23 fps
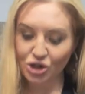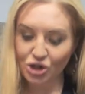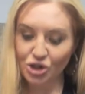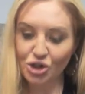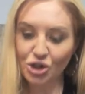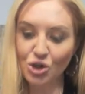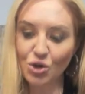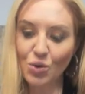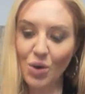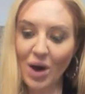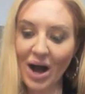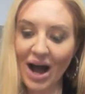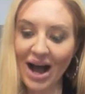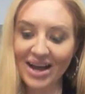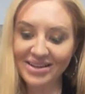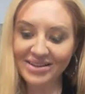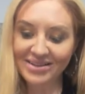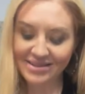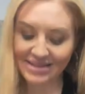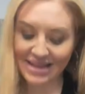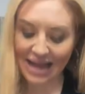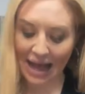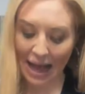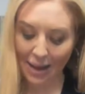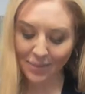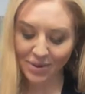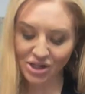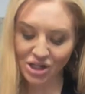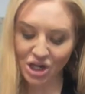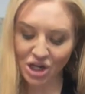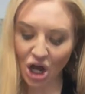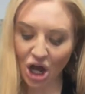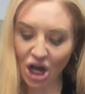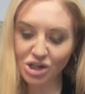Do I
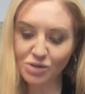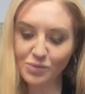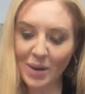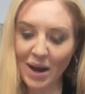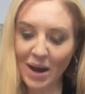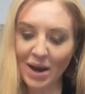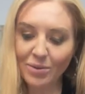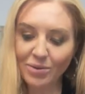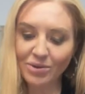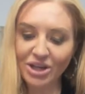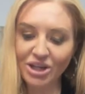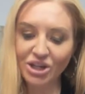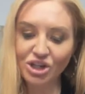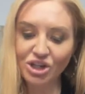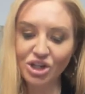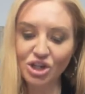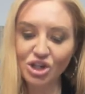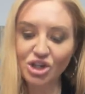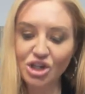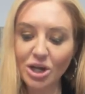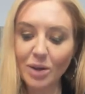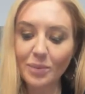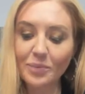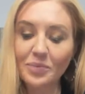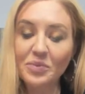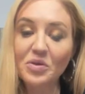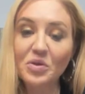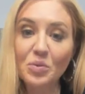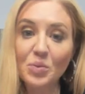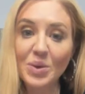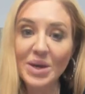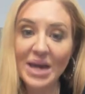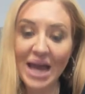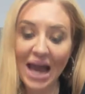sabotage my
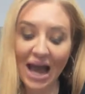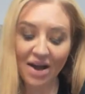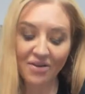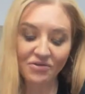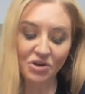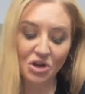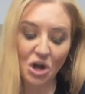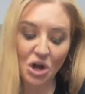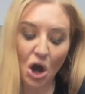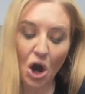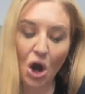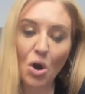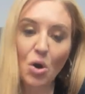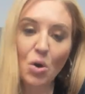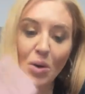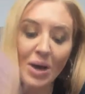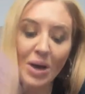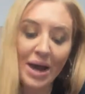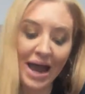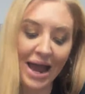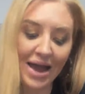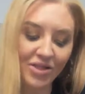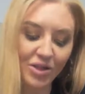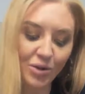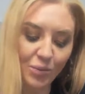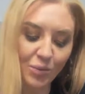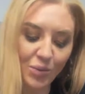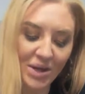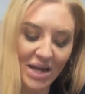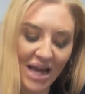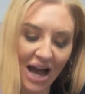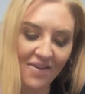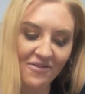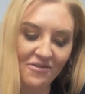relationships? We have no, and then
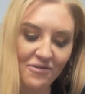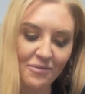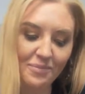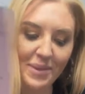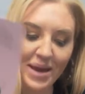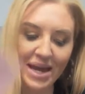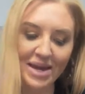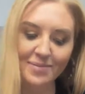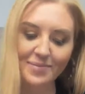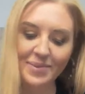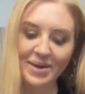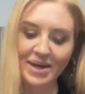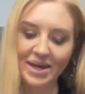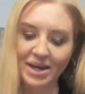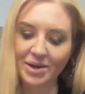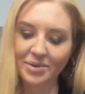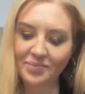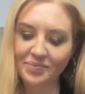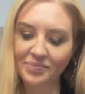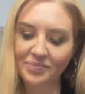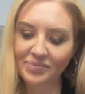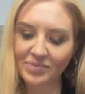we have maybe.